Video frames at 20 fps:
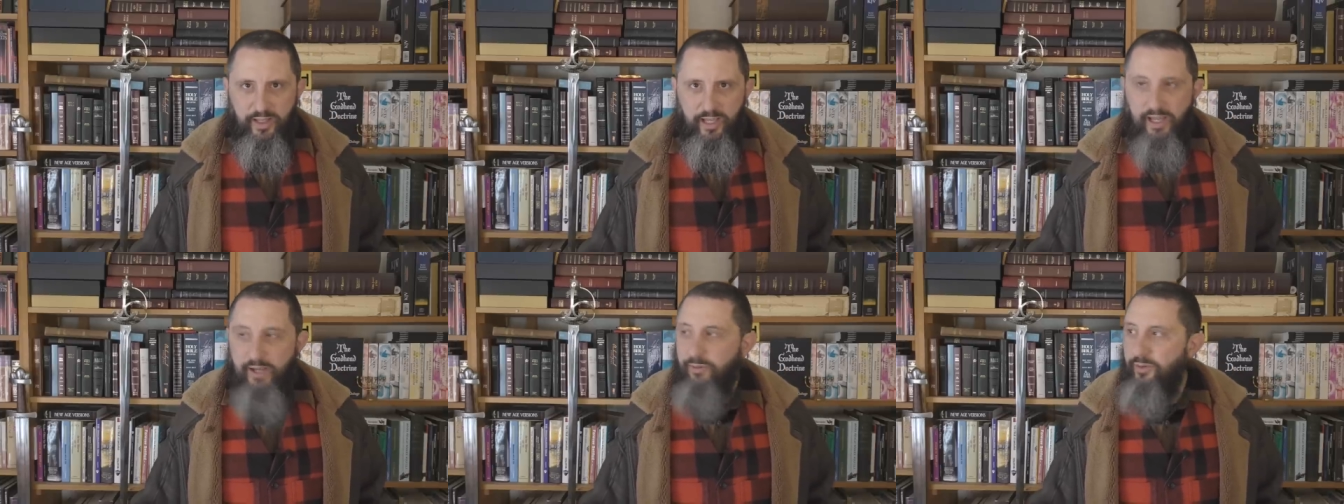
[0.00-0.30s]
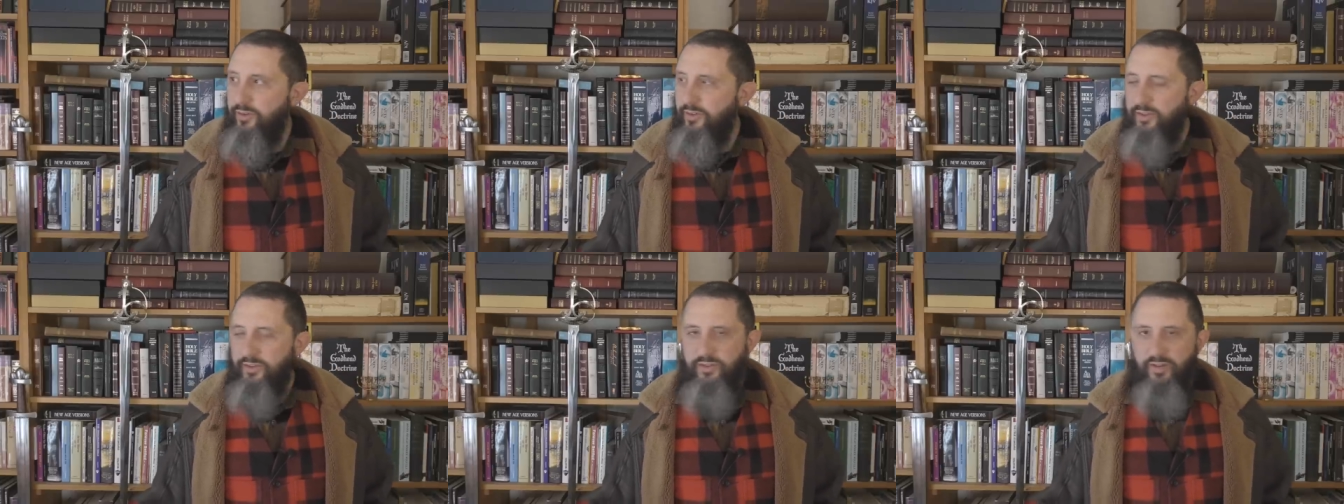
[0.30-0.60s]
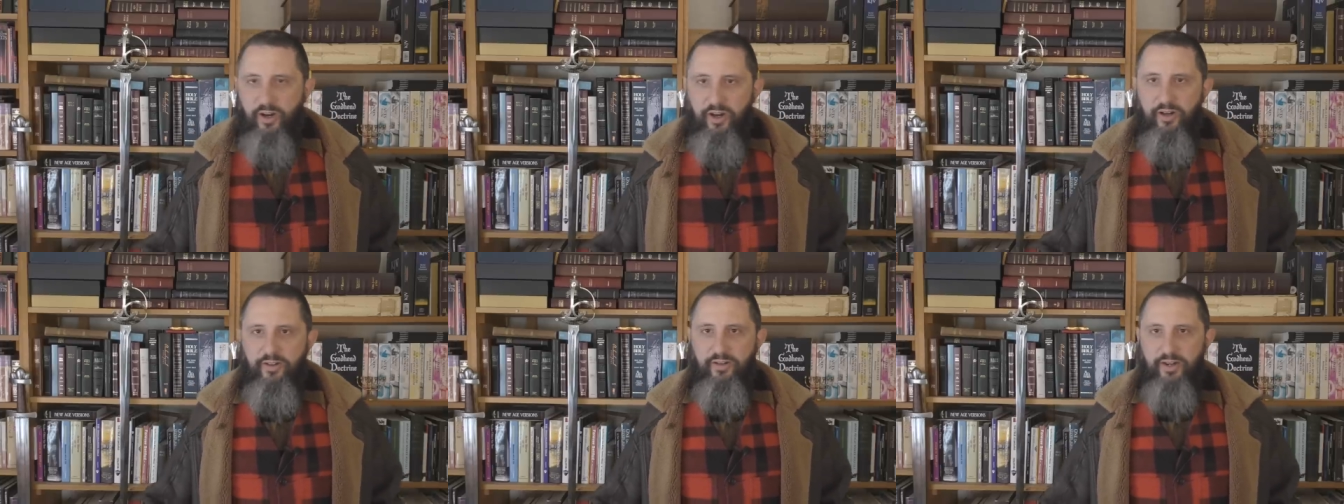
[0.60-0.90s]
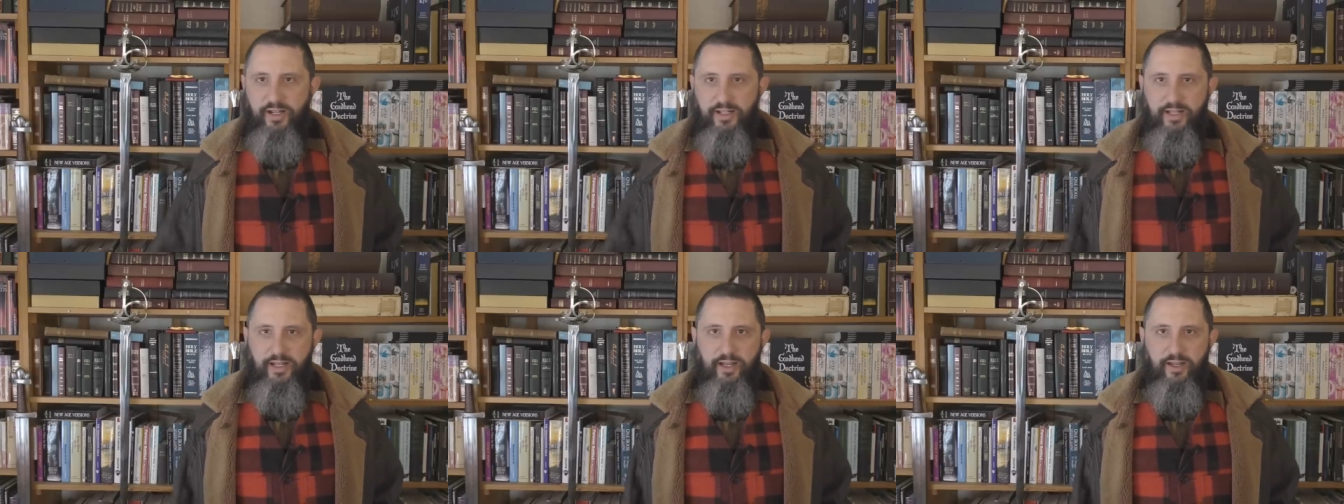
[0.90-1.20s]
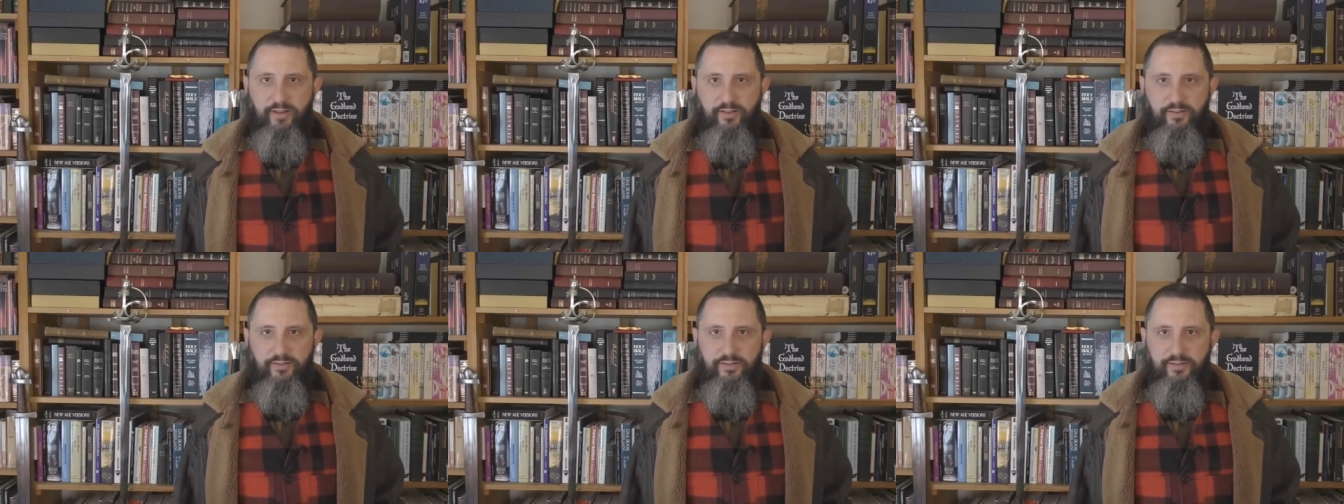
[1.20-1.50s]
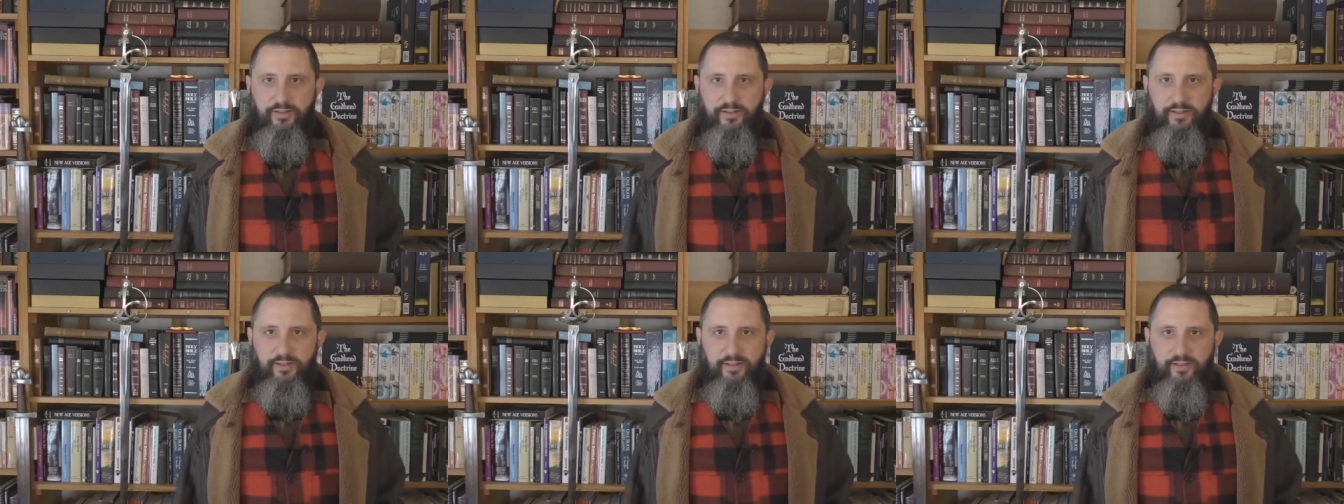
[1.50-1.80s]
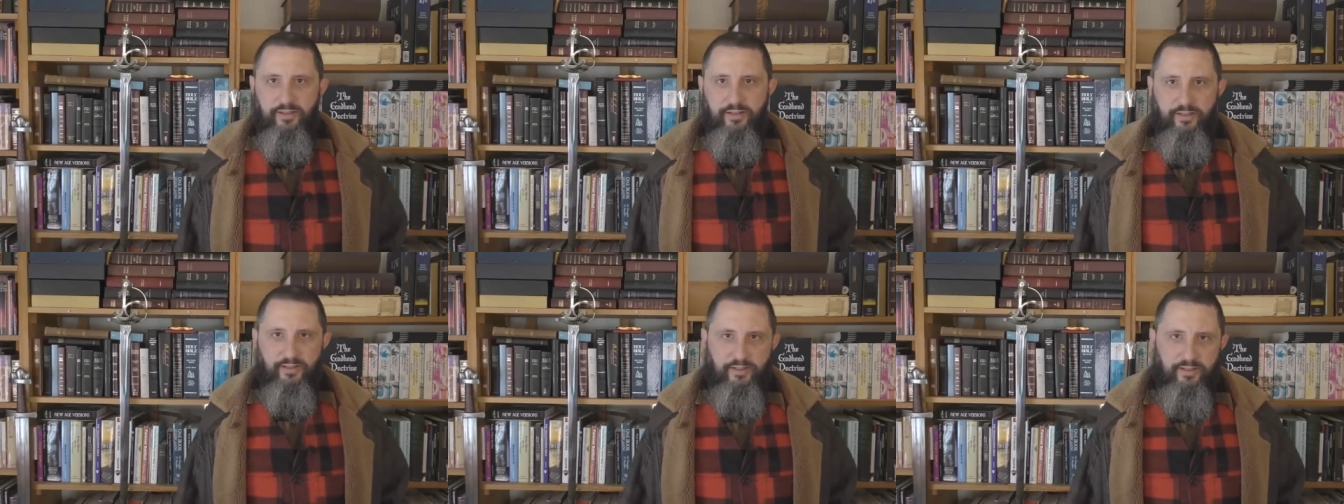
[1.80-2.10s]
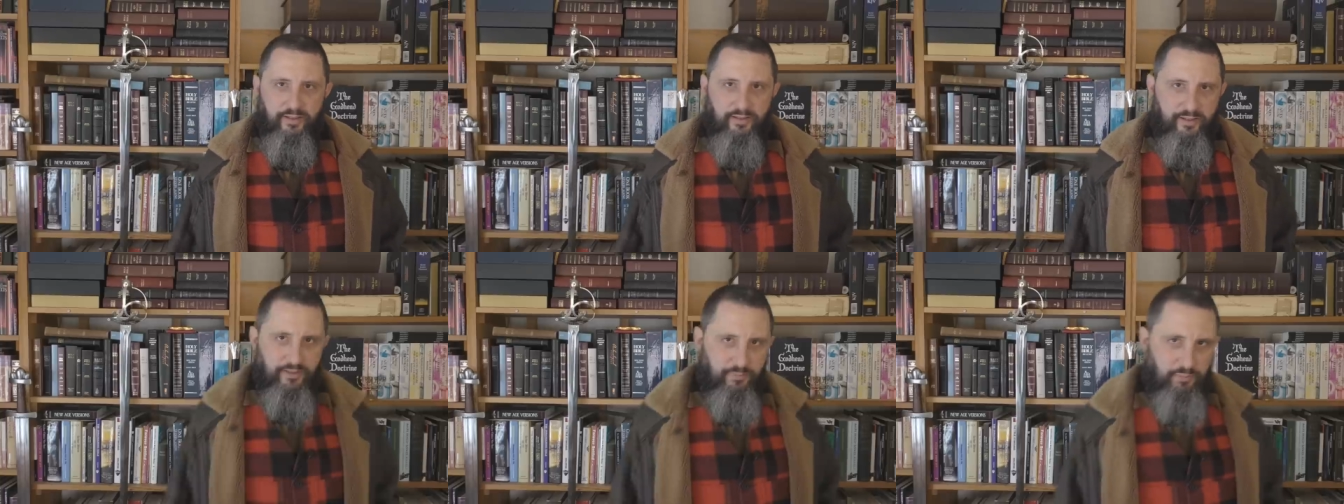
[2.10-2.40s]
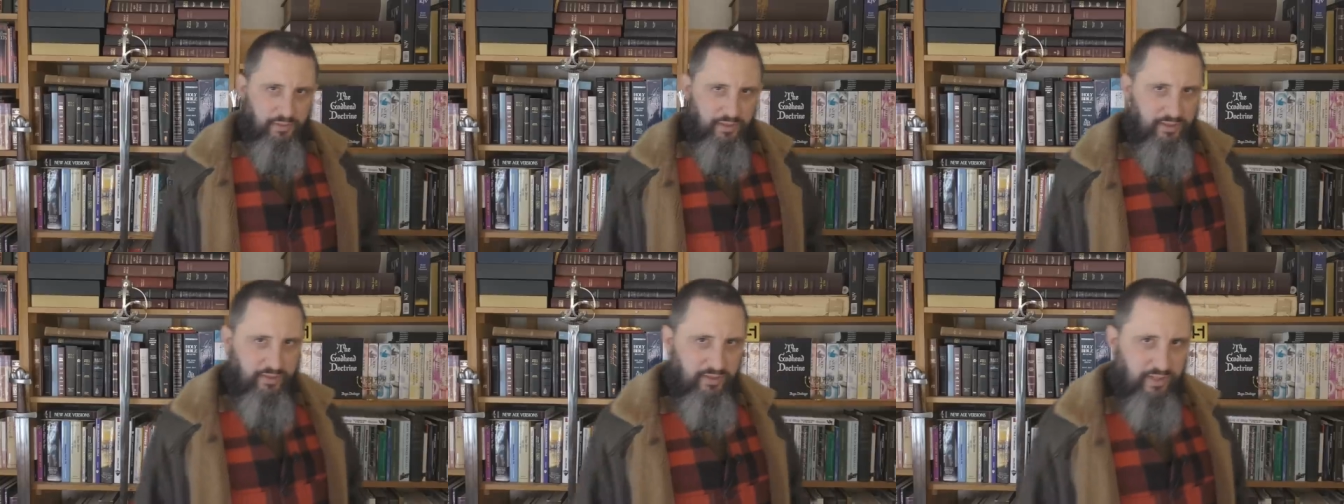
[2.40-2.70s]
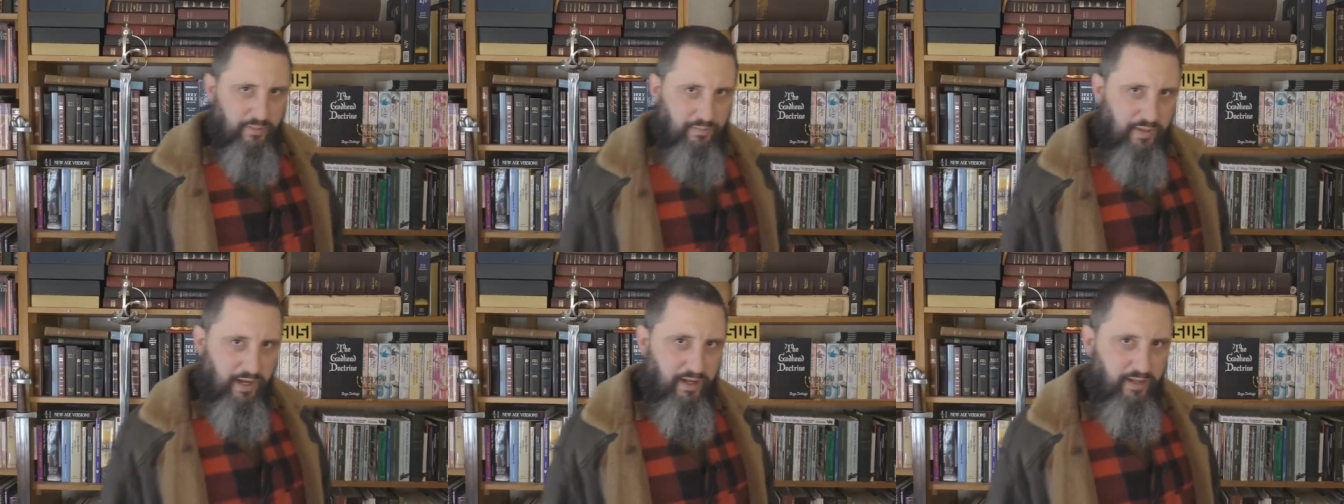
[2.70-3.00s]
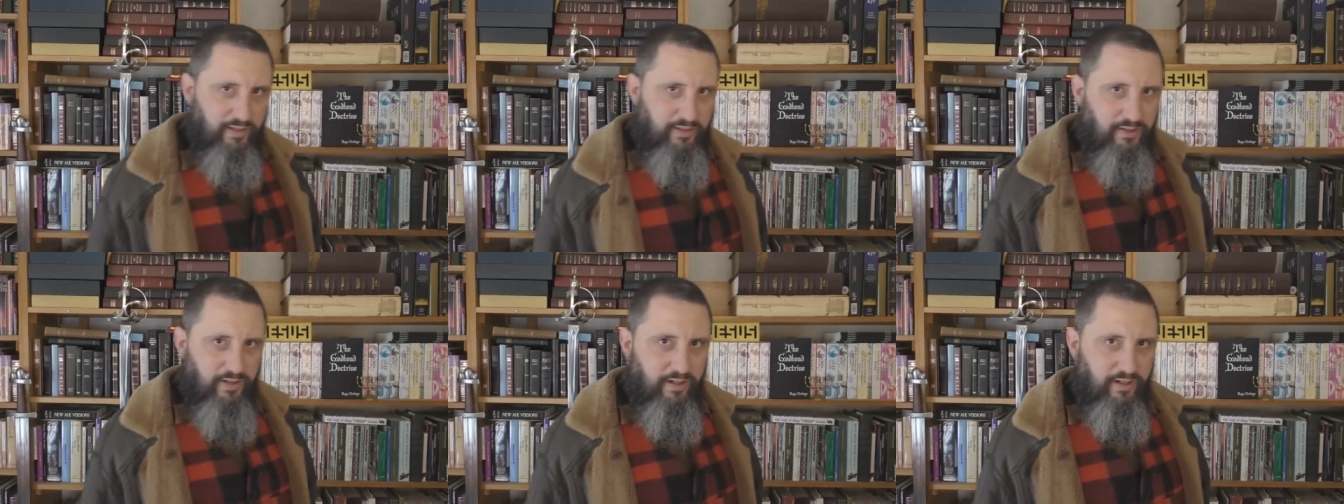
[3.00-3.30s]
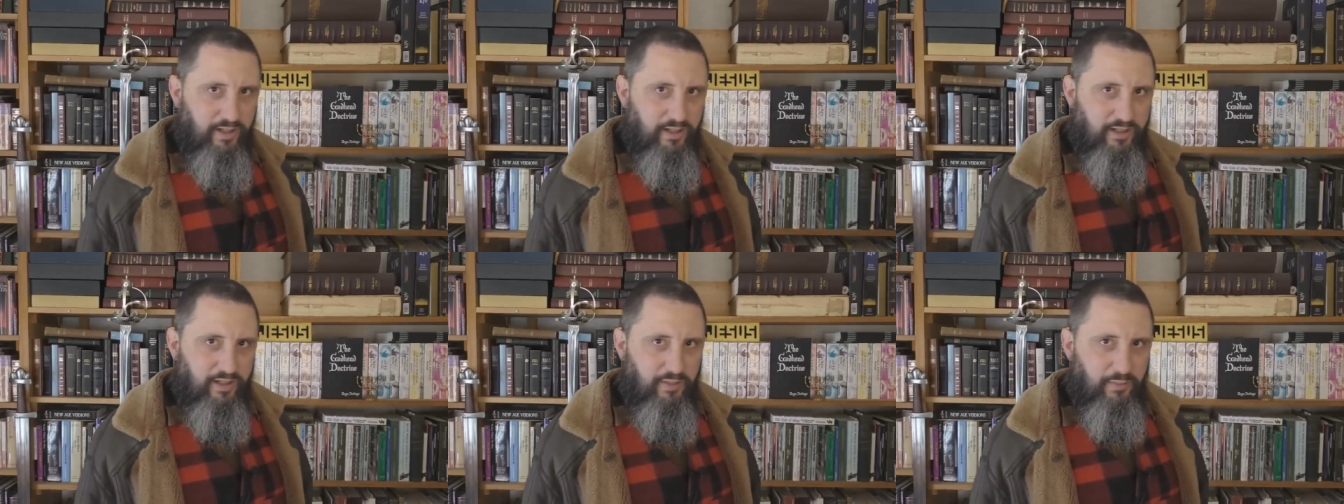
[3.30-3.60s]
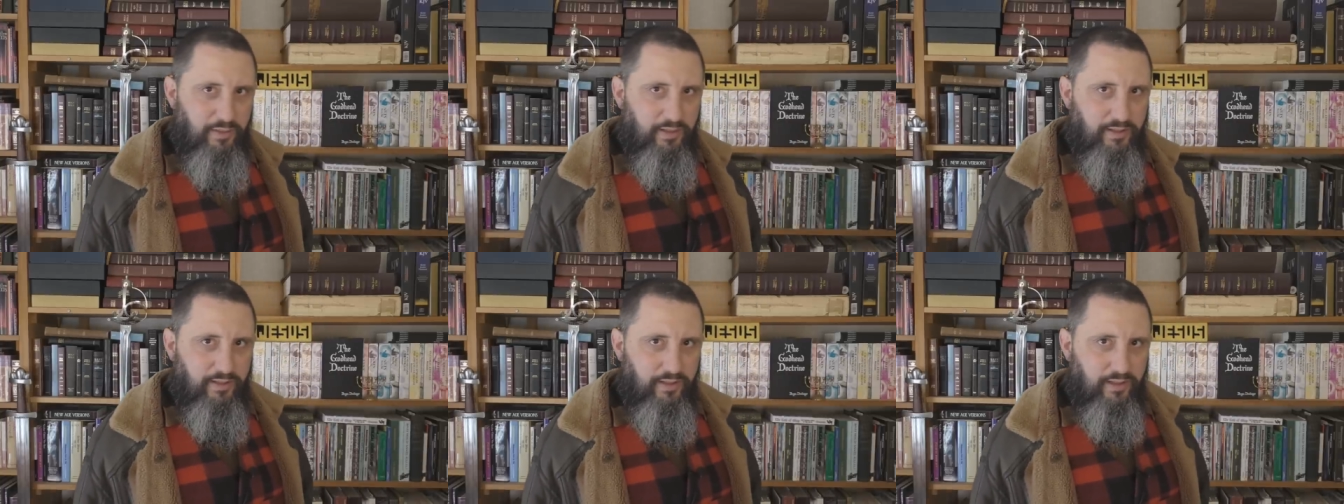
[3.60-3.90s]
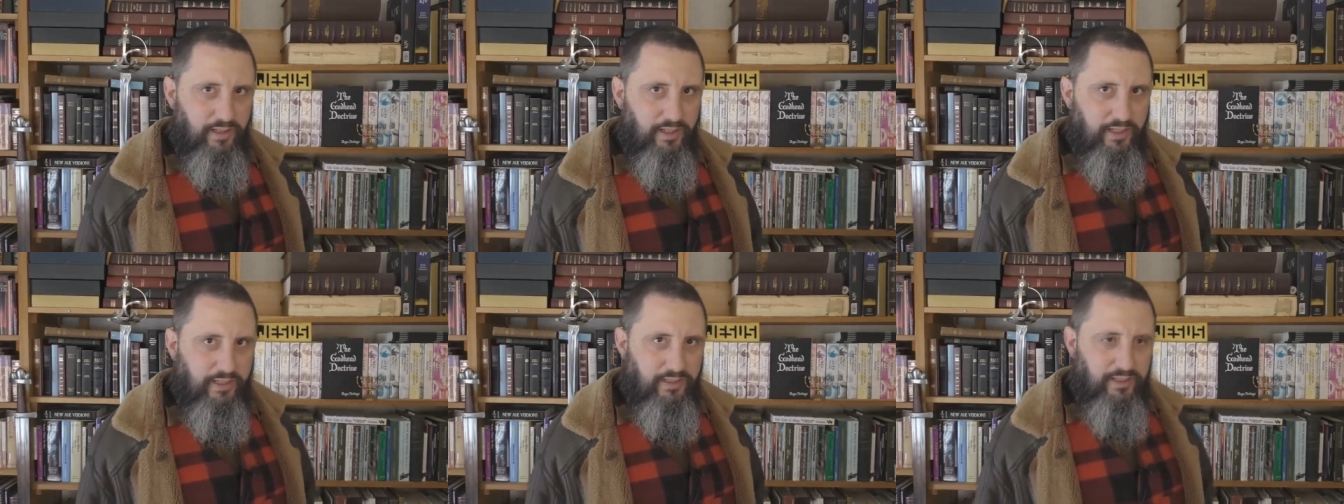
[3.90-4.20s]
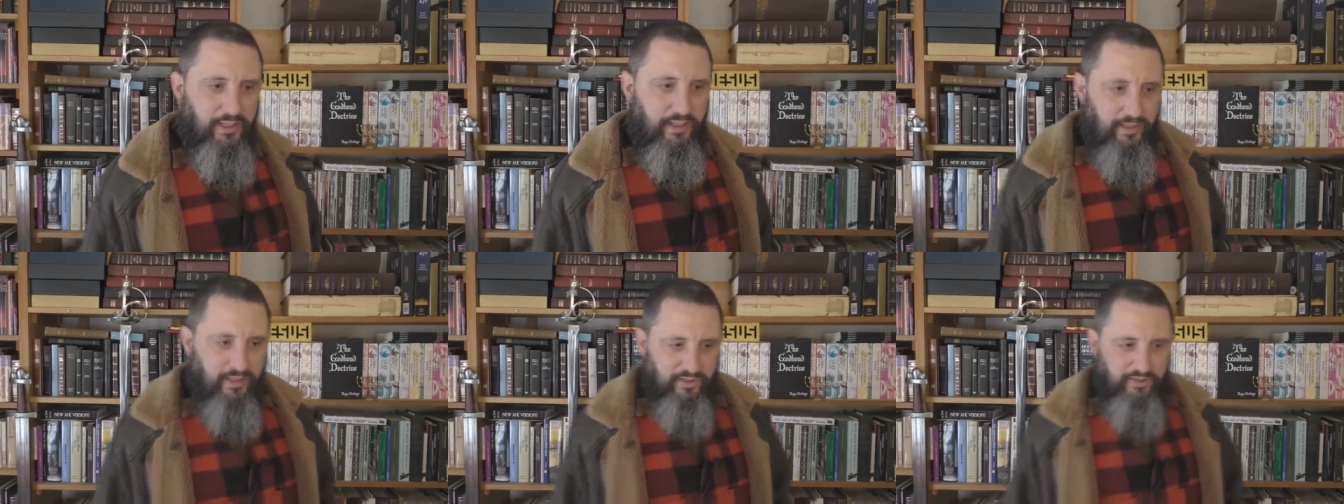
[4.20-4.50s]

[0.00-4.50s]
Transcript: Hey, we're in the dark right now let's step out of the dark and come into the light.